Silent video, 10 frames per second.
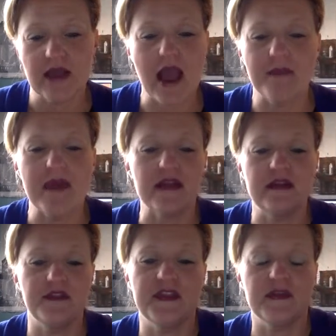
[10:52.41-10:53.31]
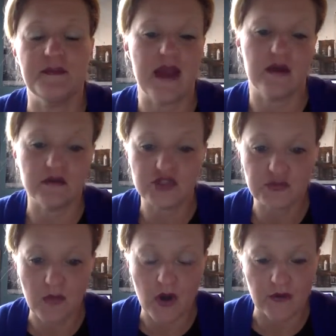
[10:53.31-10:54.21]
I'm not going to think about
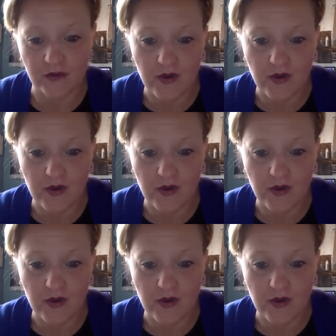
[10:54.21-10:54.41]
tomorrow.